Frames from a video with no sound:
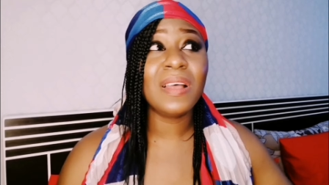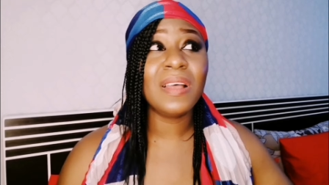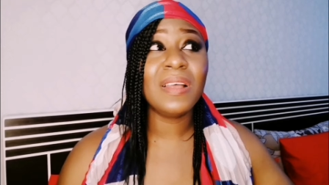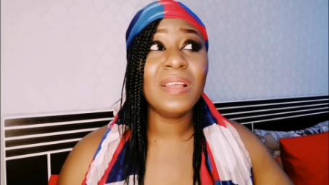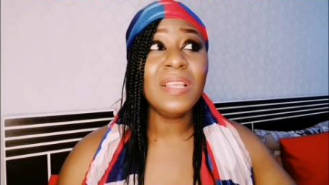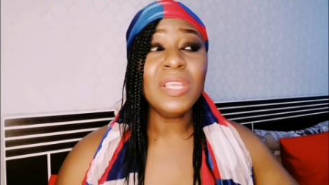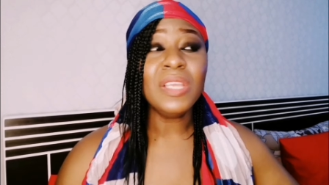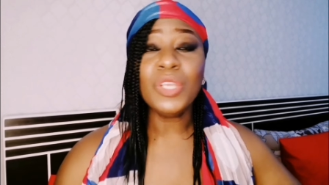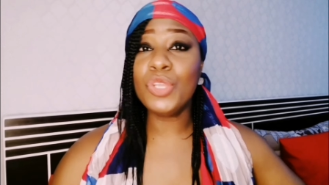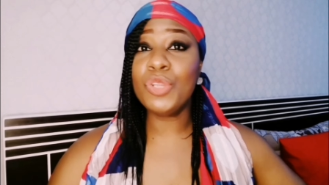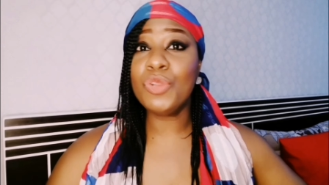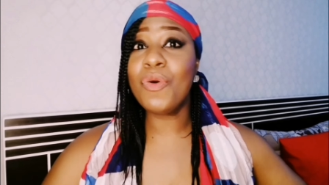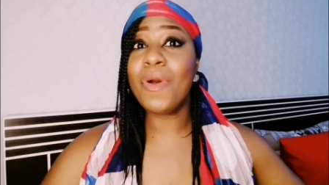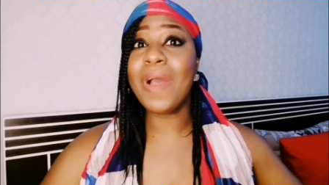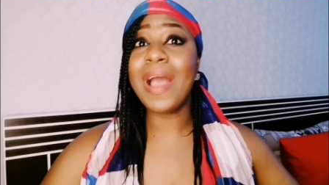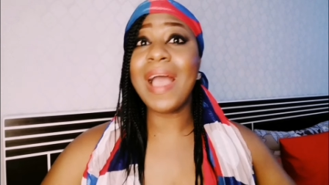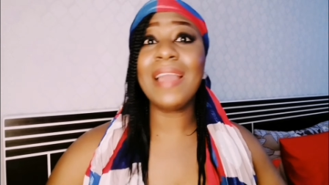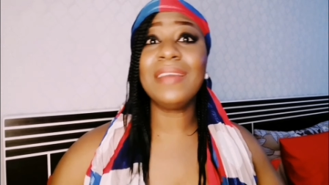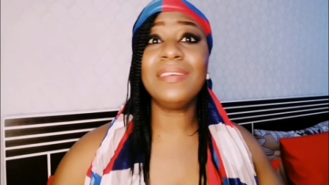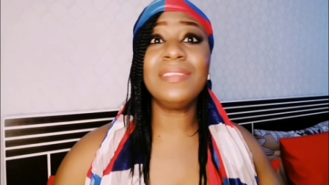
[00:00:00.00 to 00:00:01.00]
you
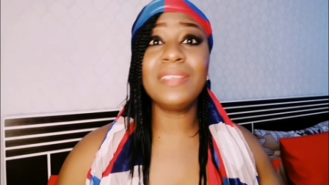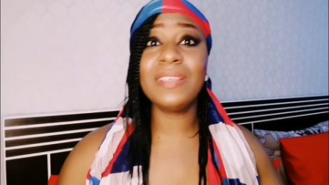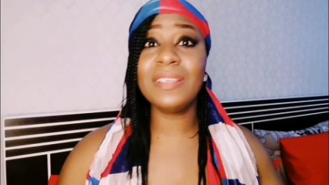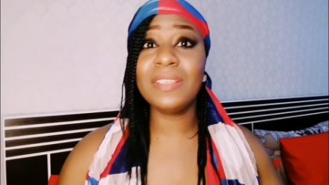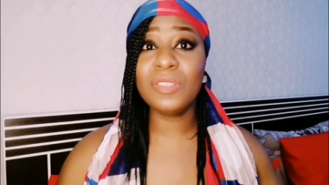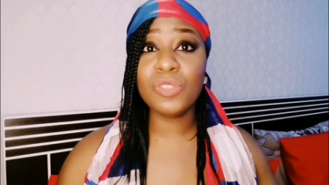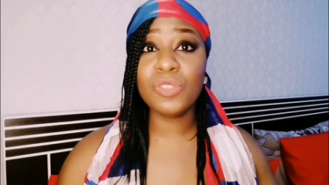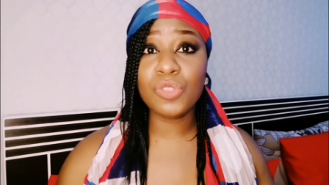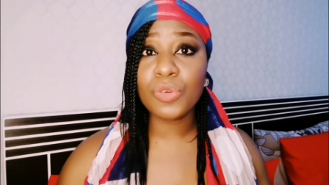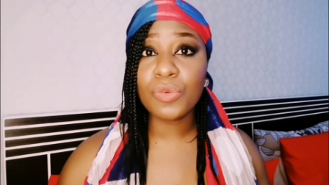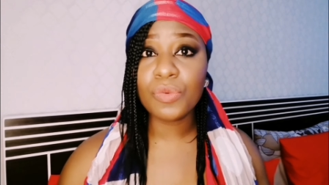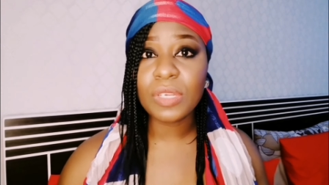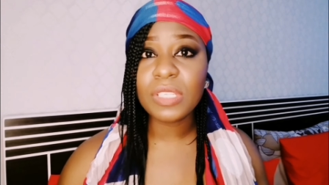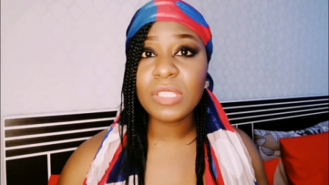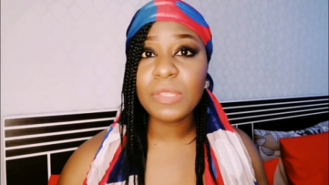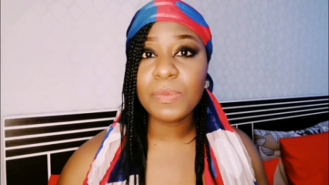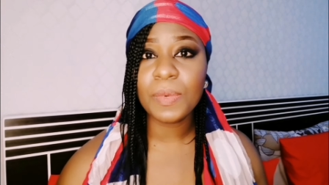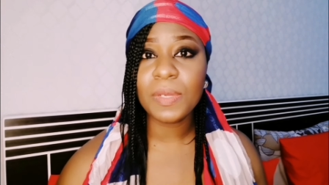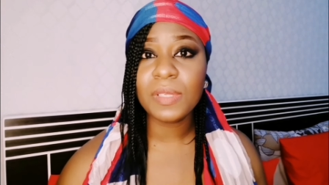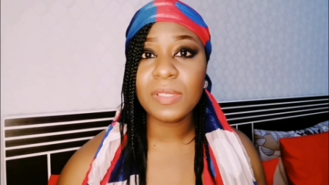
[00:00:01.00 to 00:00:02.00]
know, acting so
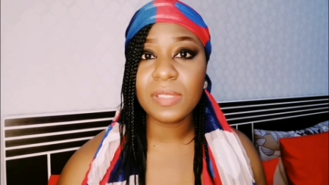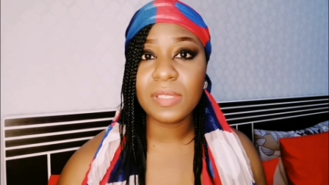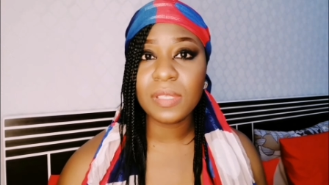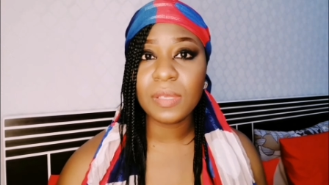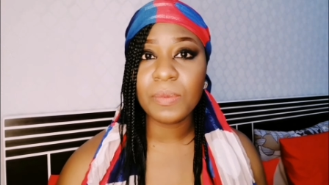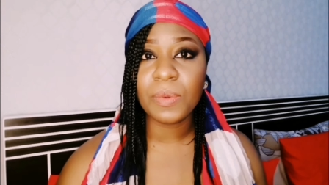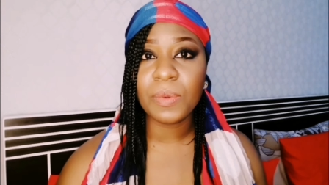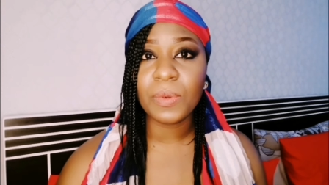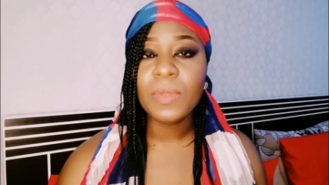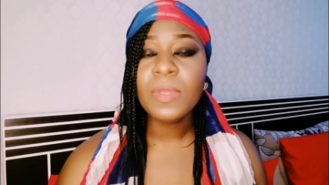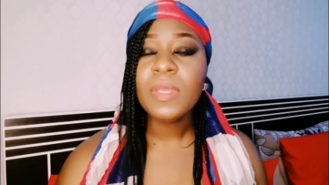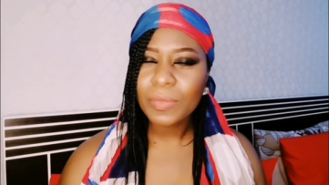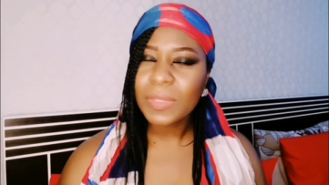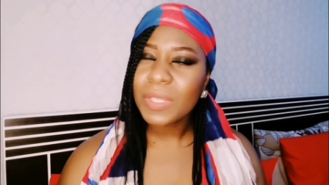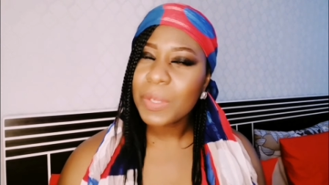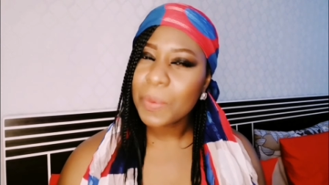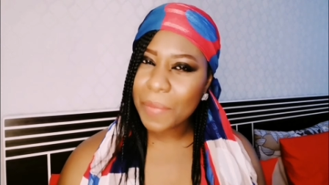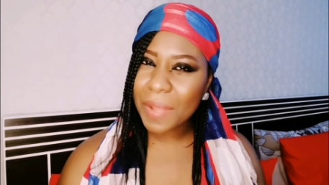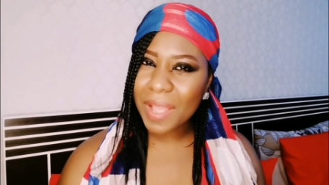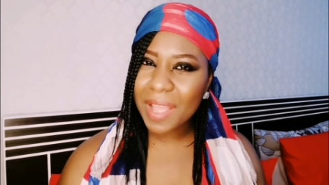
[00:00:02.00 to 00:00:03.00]
responsible,
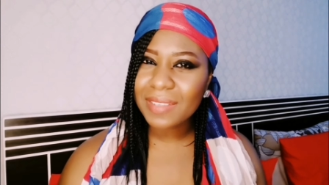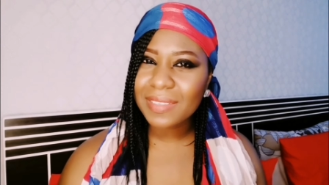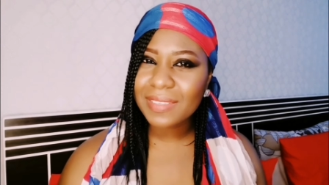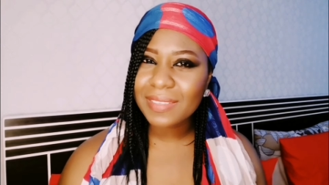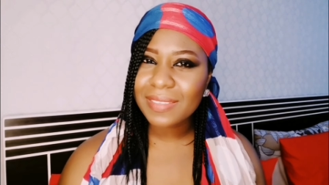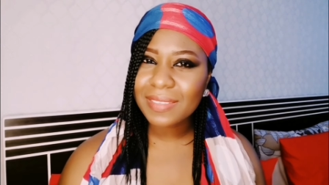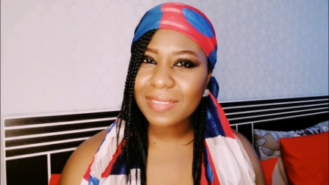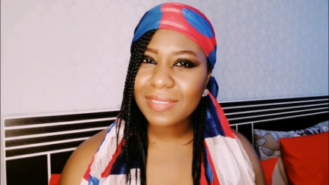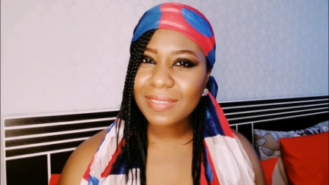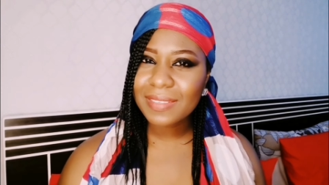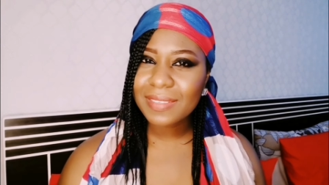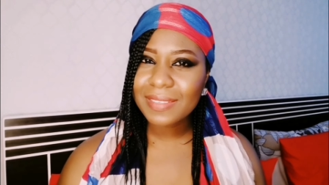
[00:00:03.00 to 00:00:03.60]
but